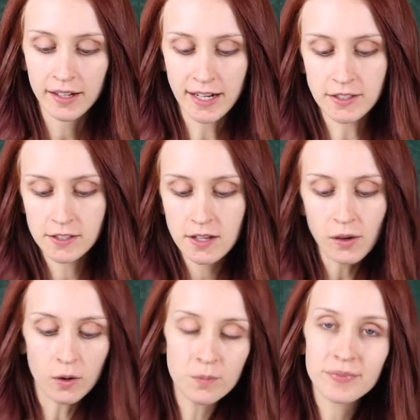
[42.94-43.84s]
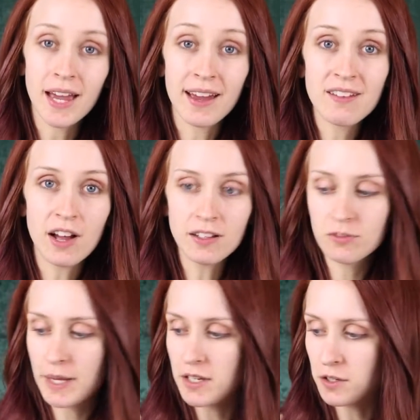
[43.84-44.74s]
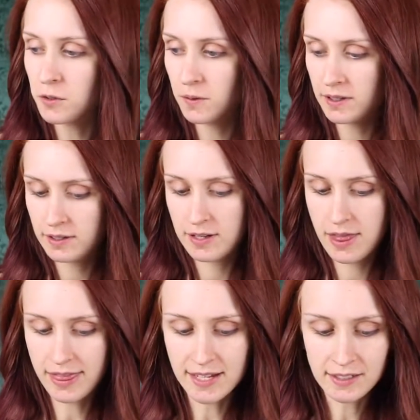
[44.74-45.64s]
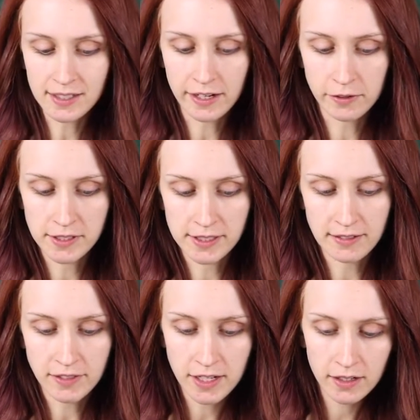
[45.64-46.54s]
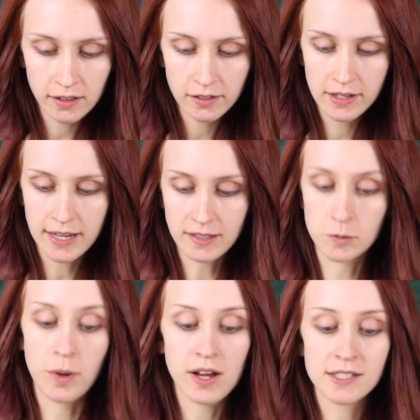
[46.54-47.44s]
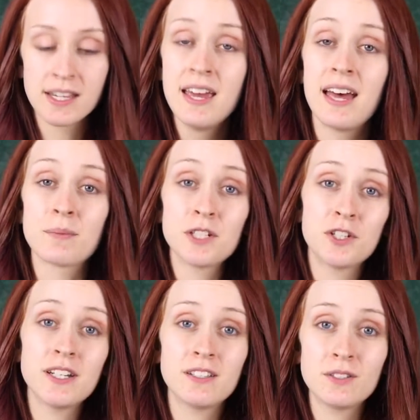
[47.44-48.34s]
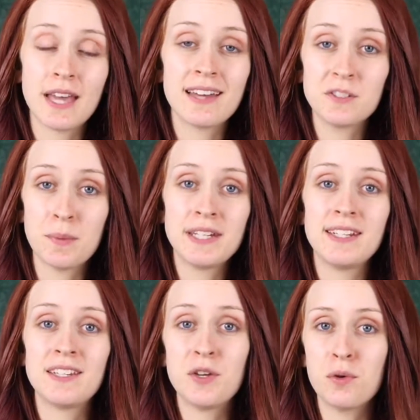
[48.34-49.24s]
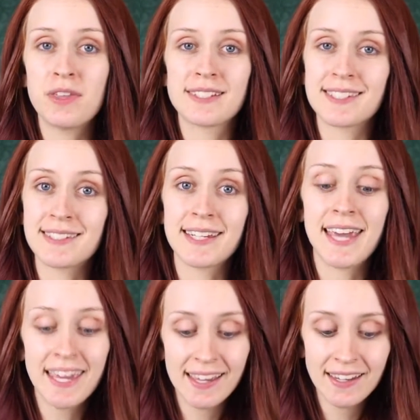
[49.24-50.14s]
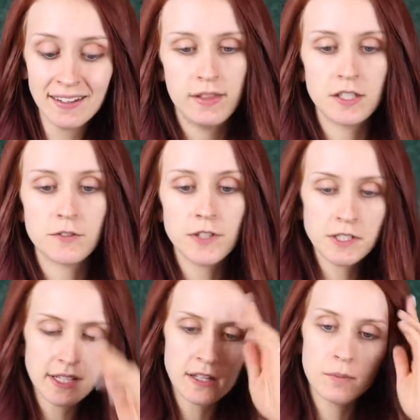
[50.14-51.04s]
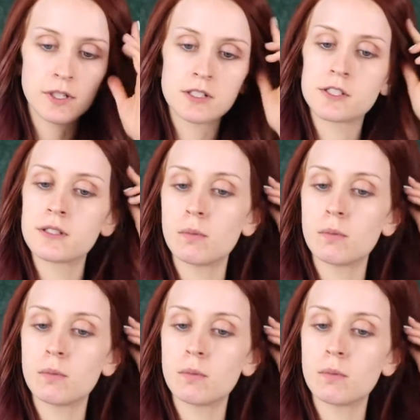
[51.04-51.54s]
All right, so I have all of my new things that I received here in this box. I'm gonna try to use as many new things as I can. This first thing that I'm gonna